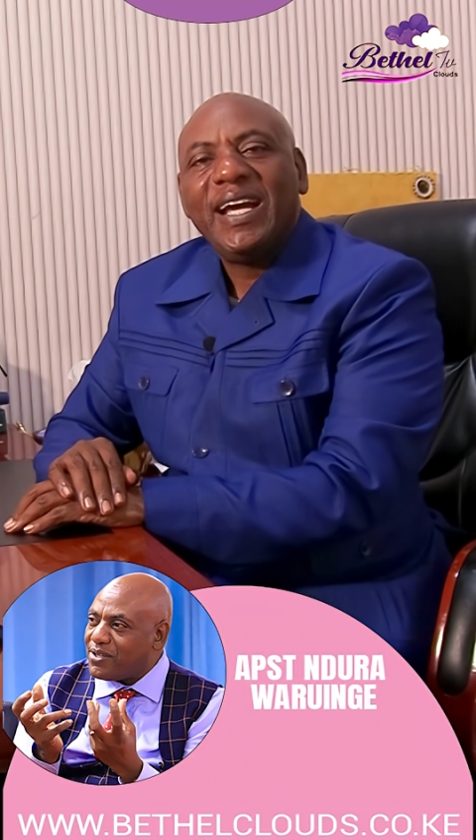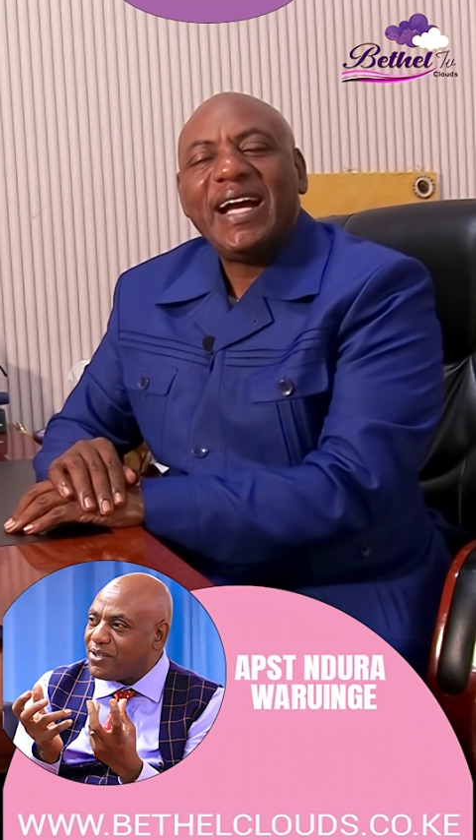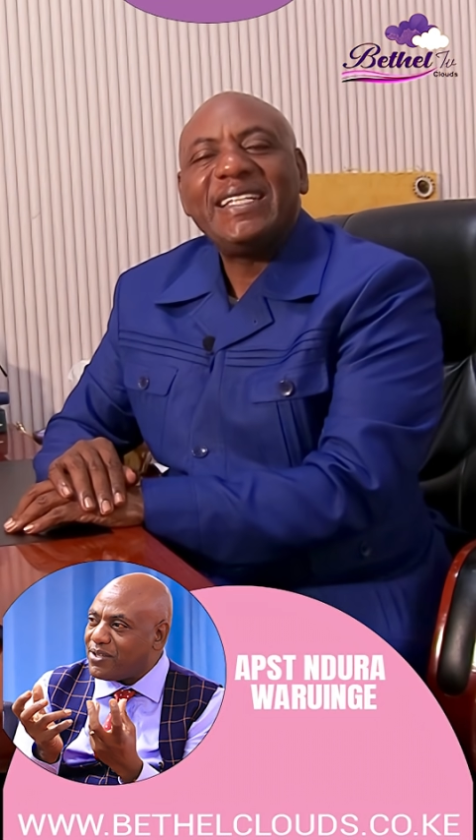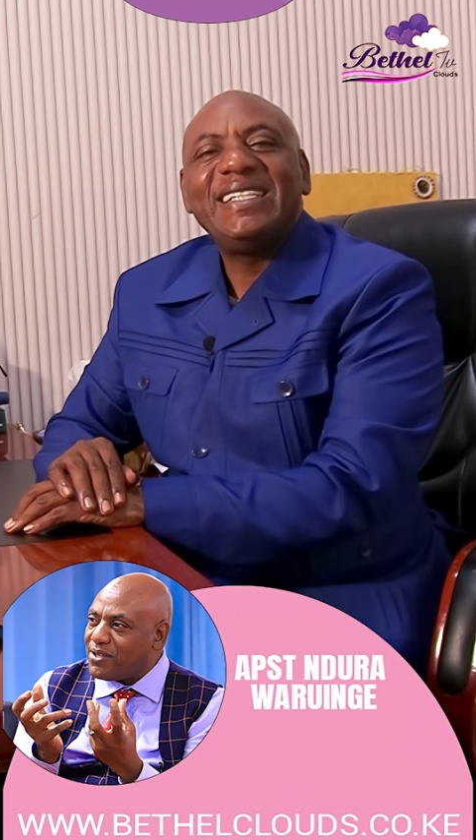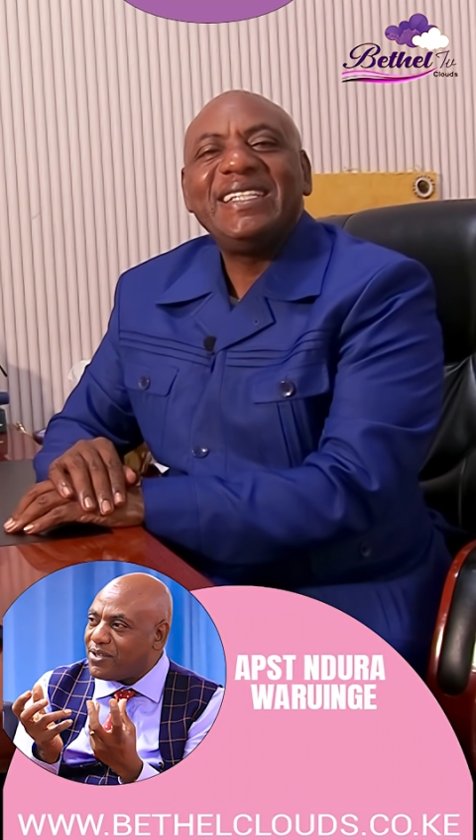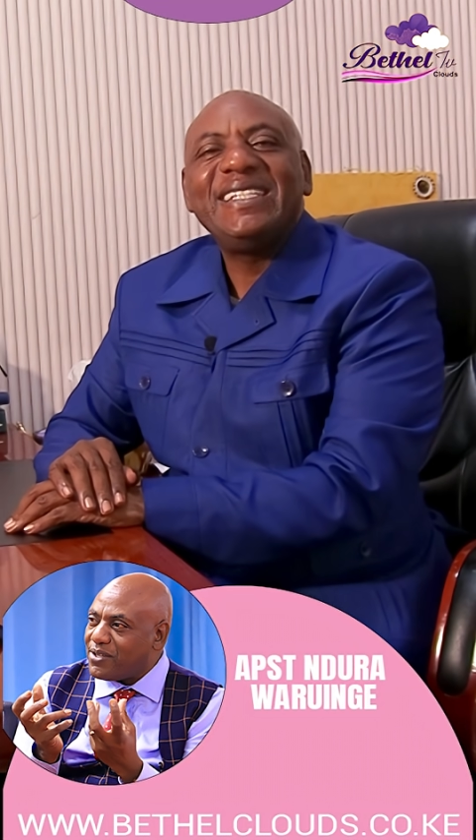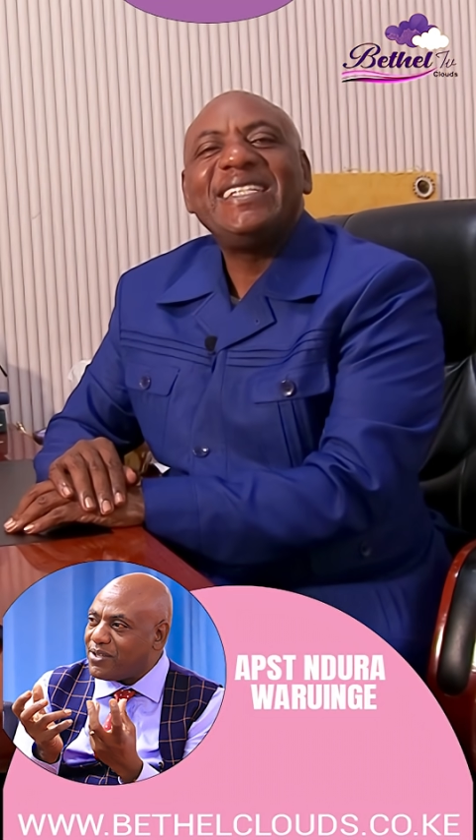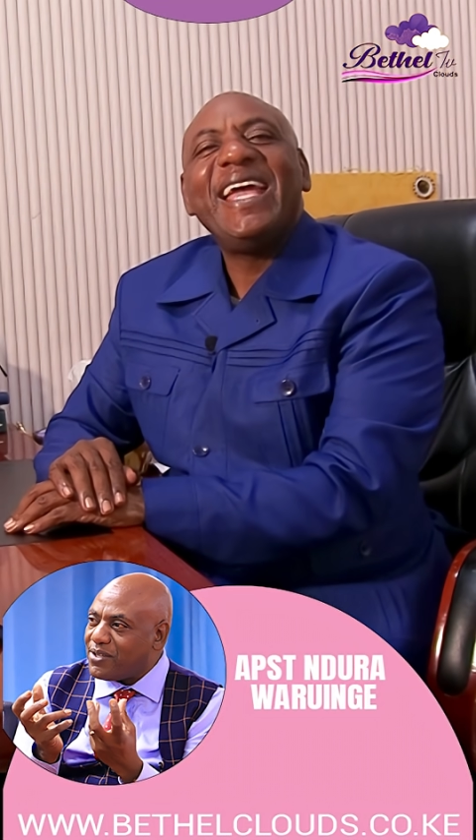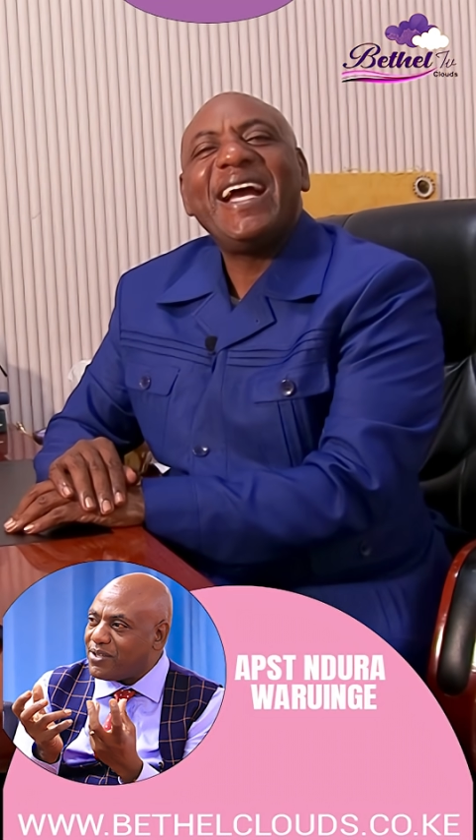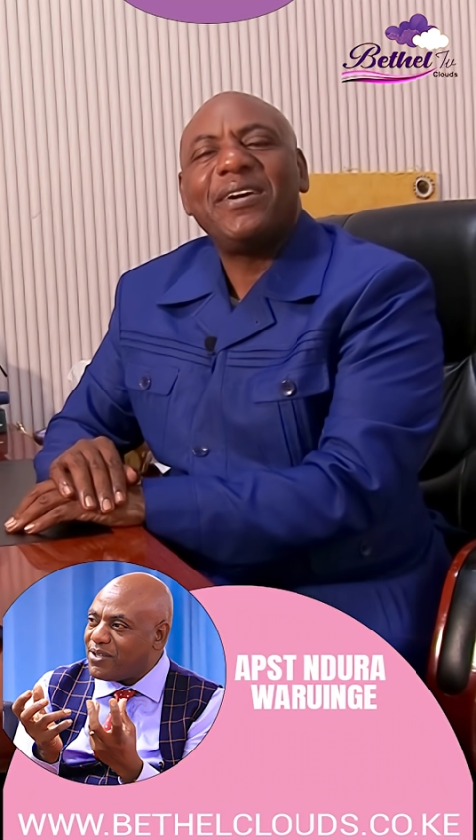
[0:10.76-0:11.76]
and really
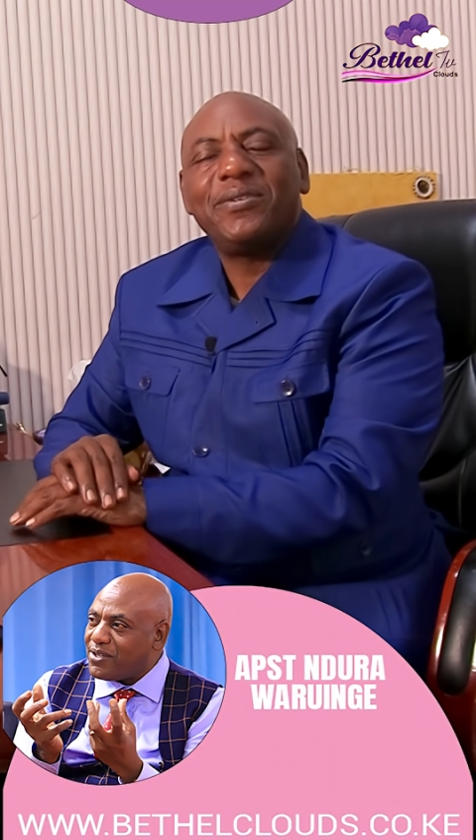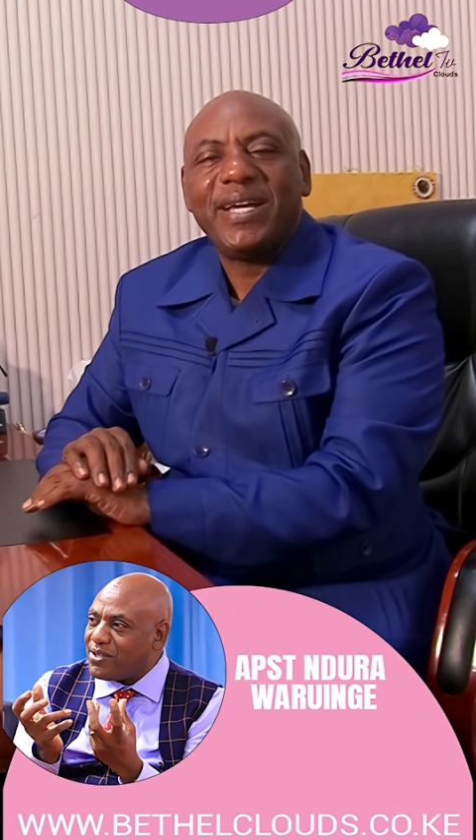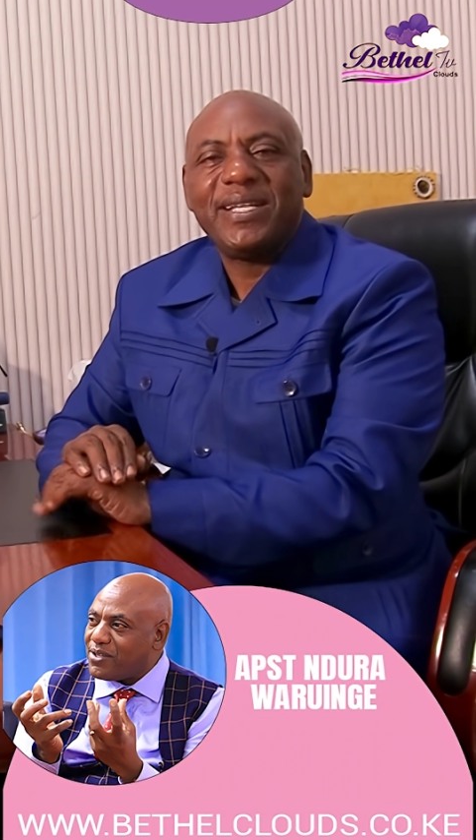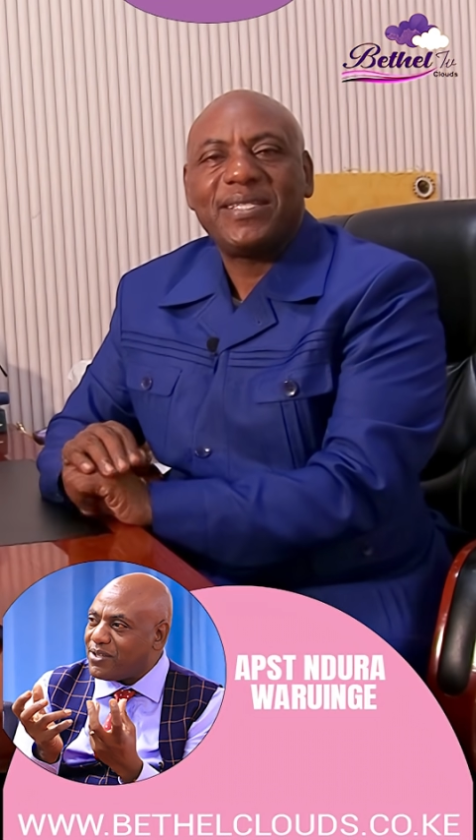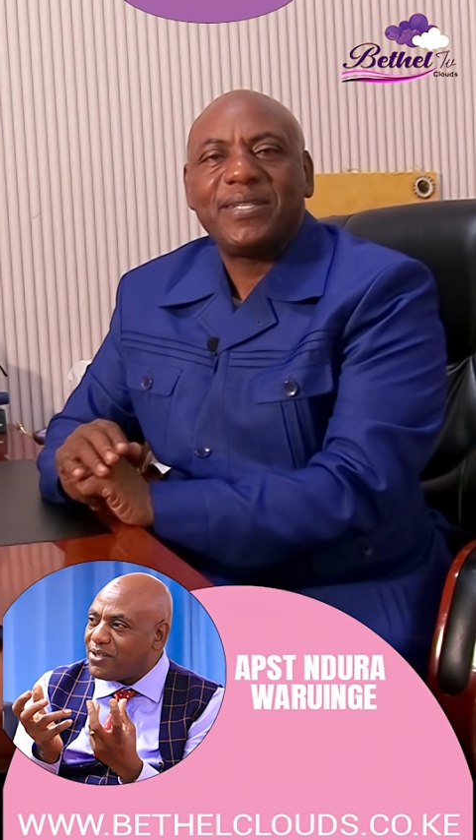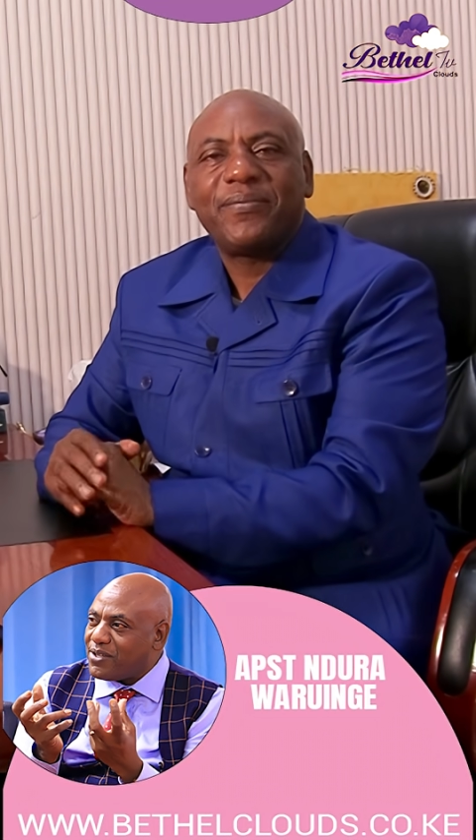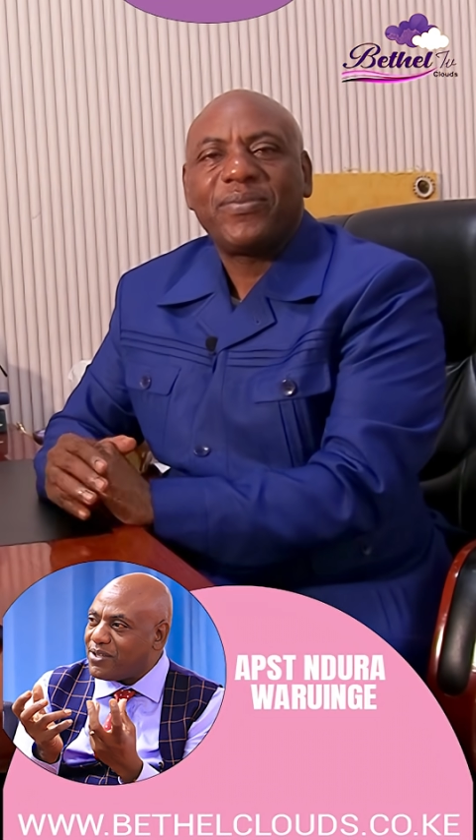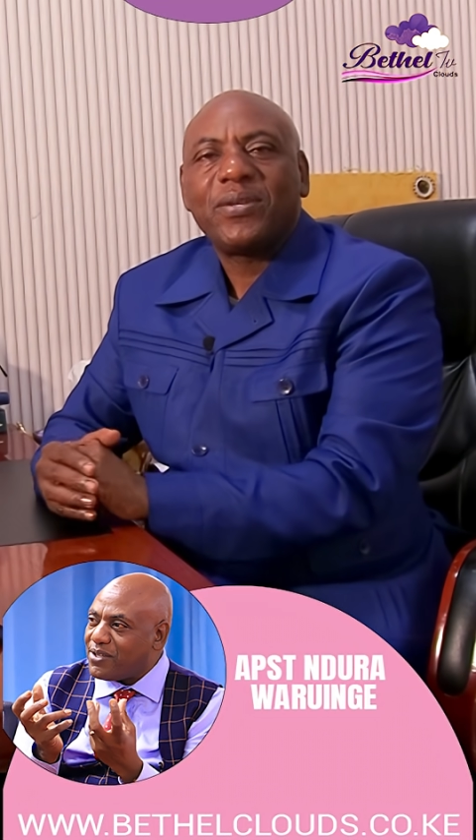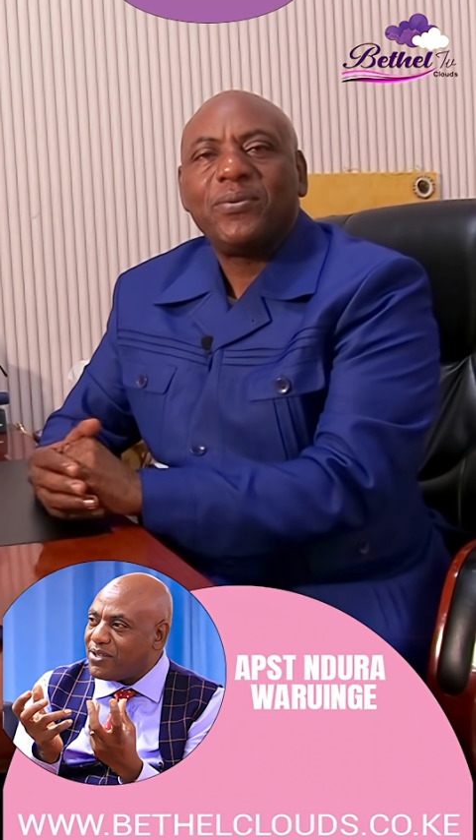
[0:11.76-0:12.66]
diagnose